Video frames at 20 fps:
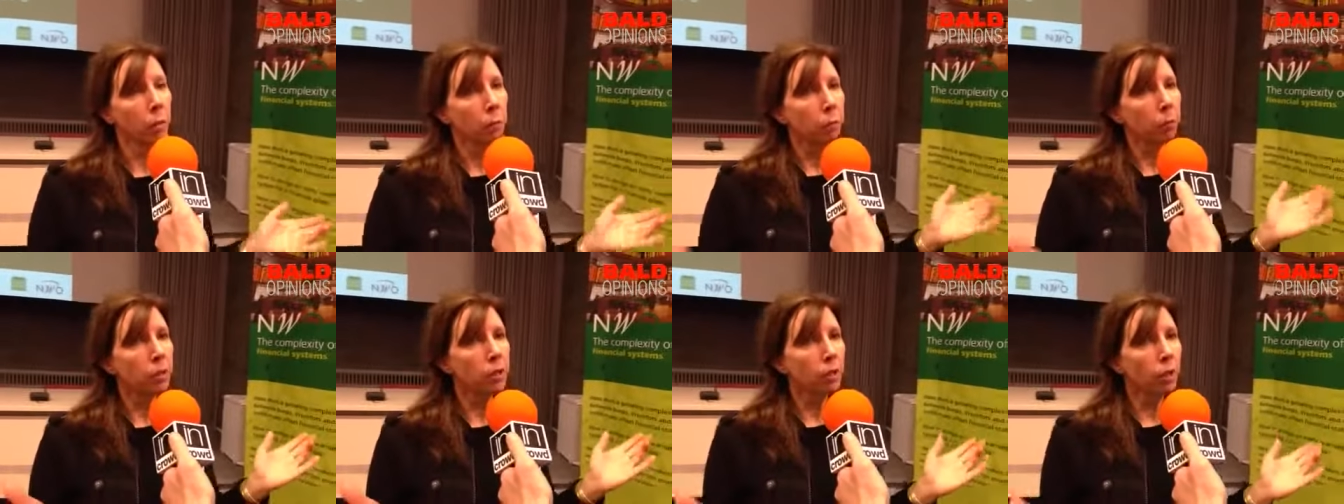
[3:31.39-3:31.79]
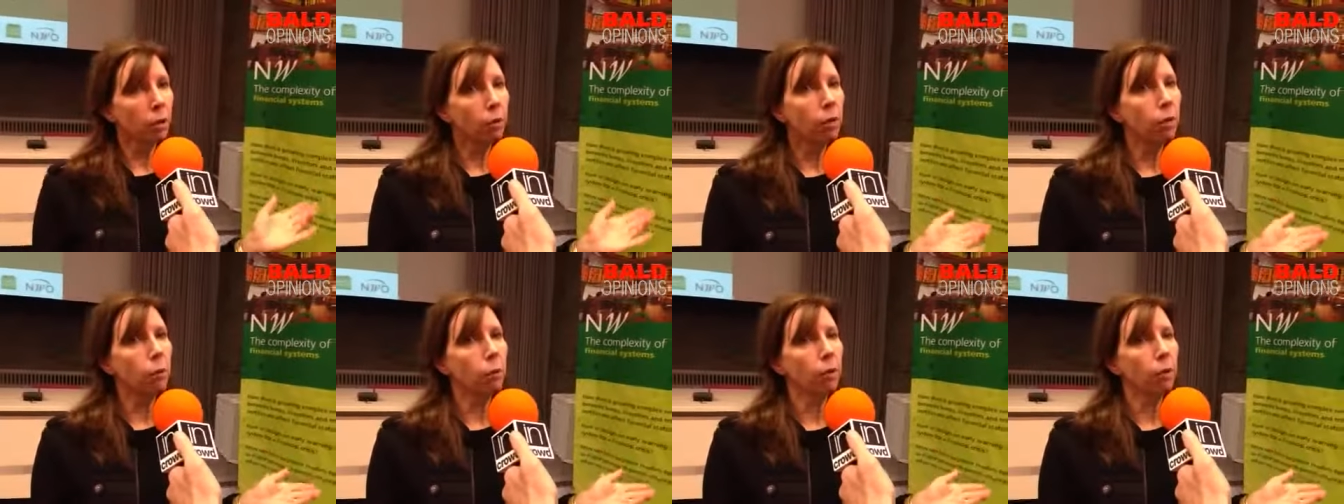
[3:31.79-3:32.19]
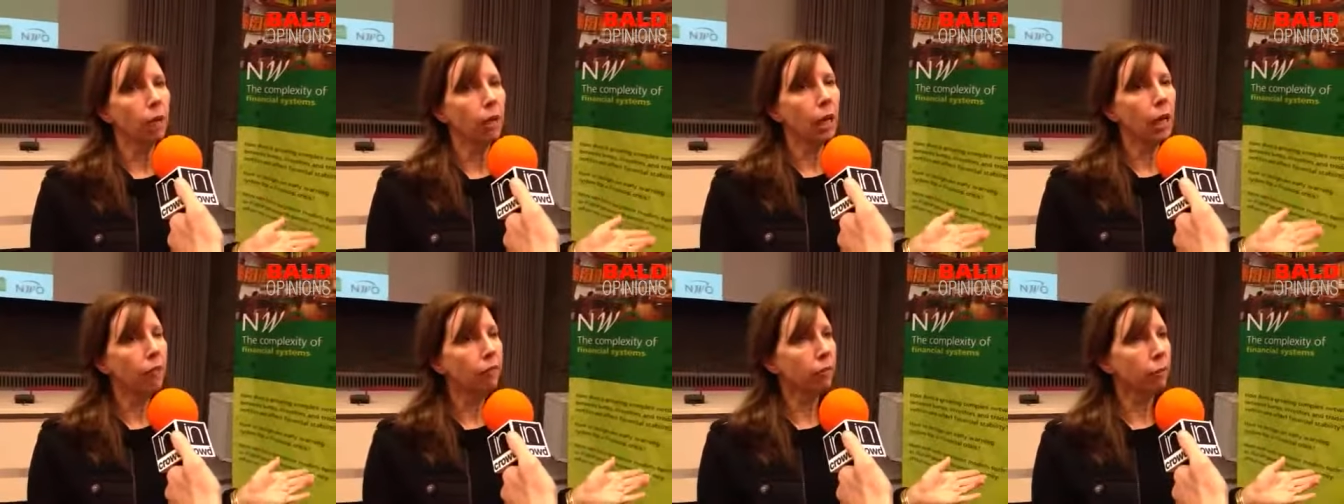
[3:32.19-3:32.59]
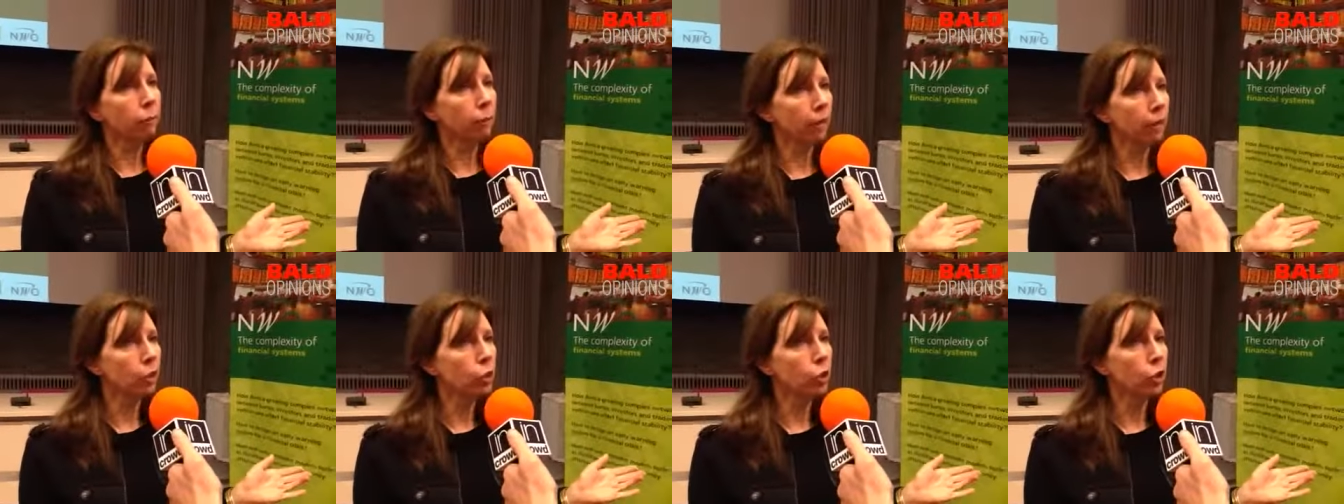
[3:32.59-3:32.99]
But the only one I haven't
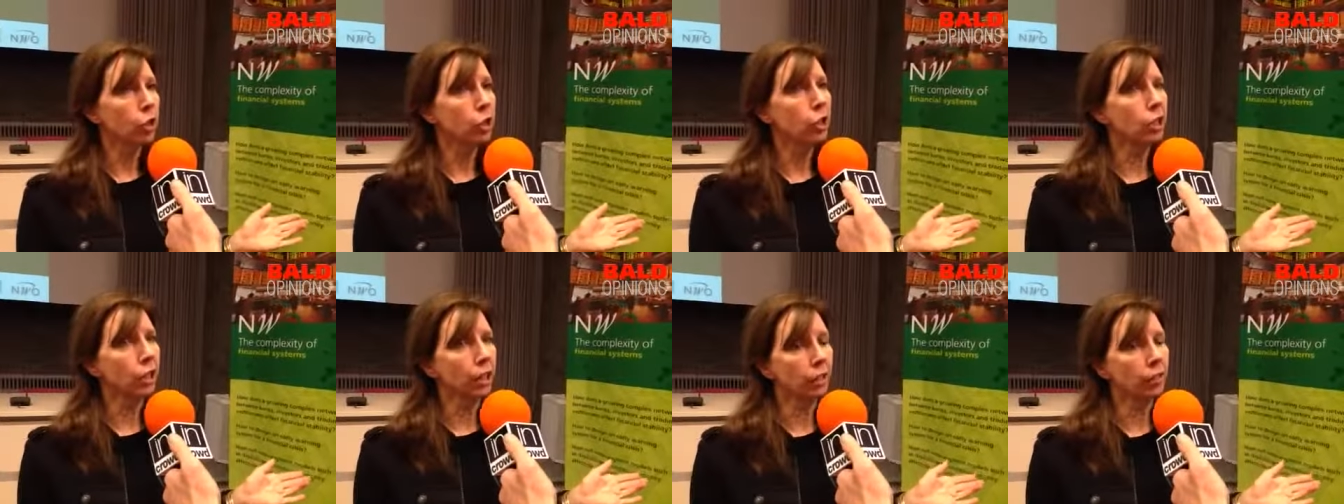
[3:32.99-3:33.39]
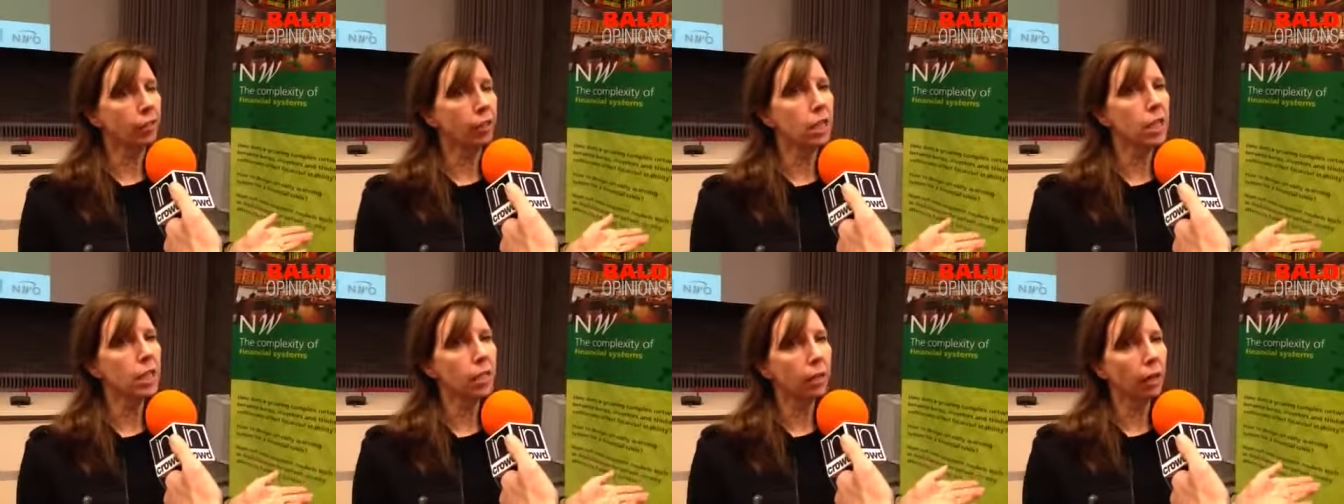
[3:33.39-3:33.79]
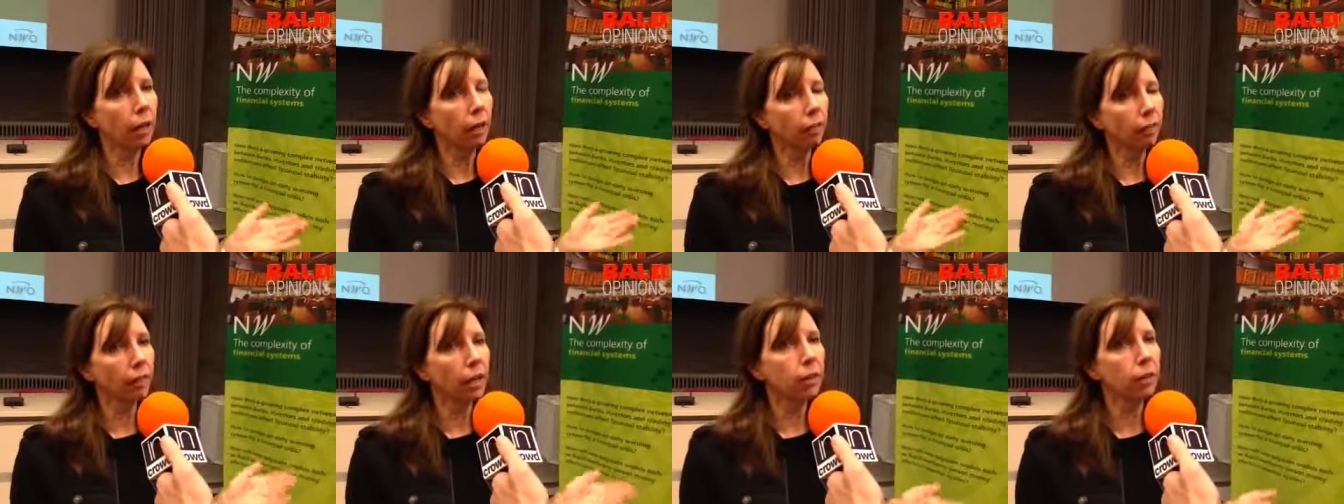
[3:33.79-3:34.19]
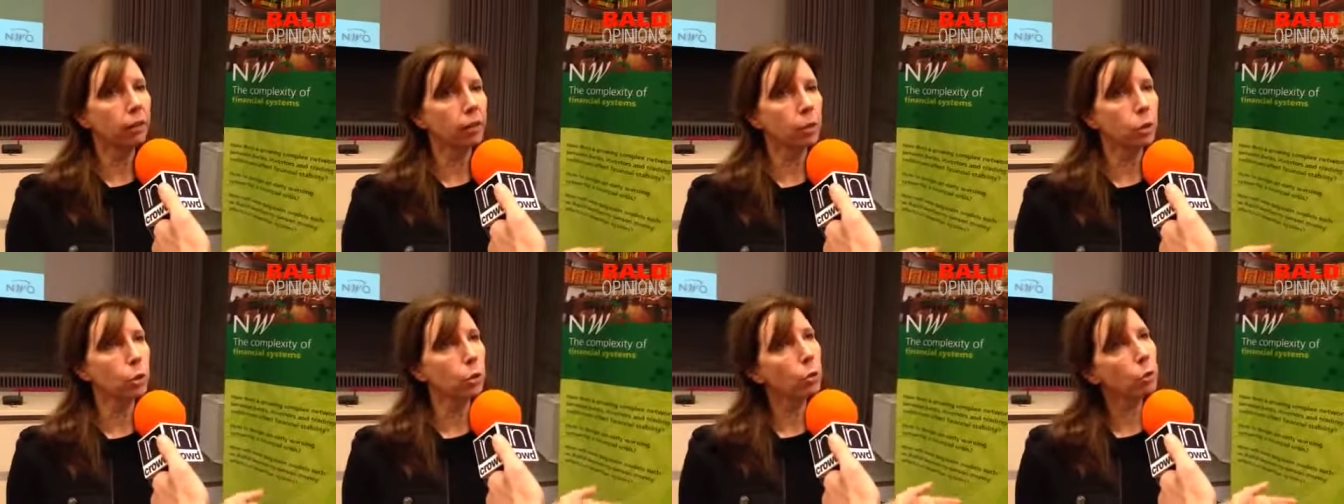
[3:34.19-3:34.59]
mentioned yet is that I think
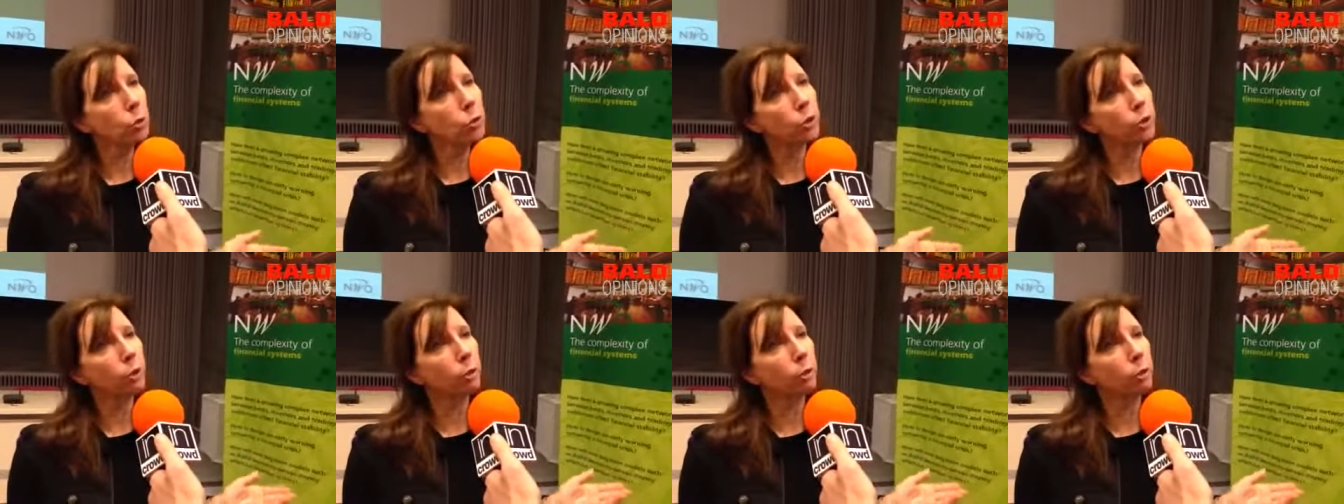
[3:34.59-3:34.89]
there is also